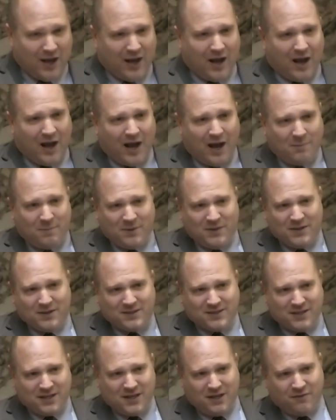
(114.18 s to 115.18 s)
up in the
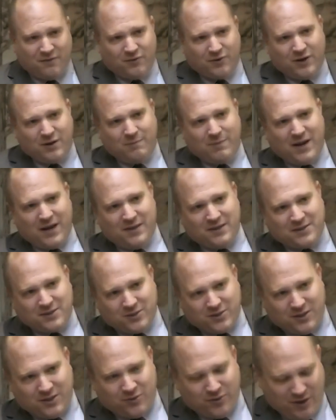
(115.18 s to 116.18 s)
city of Green Bay,
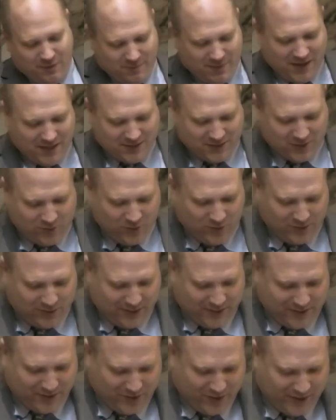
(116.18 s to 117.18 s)
the Green Bay School
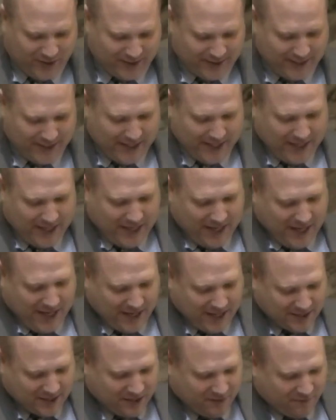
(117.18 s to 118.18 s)
District. And
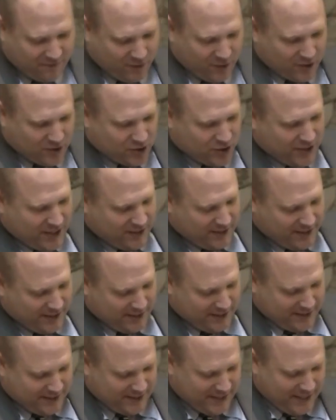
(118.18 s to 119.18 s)
I was unfortunate
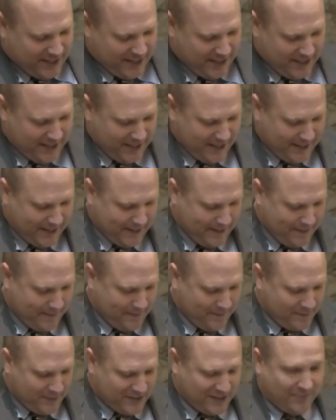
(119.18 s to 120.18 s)
that
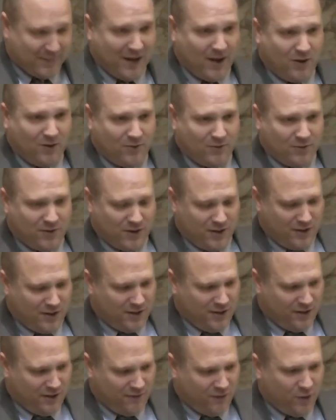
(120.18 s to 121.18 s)
somehow
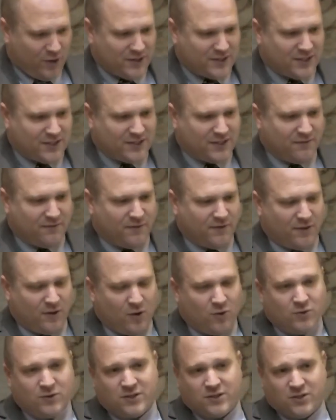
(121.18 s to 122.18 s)
the voices of
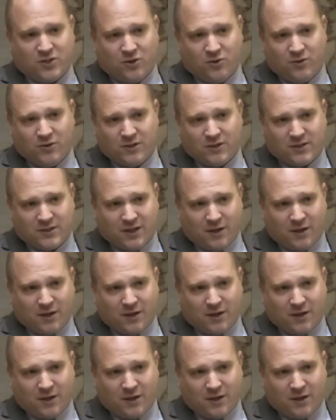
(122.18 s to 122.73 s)
those students are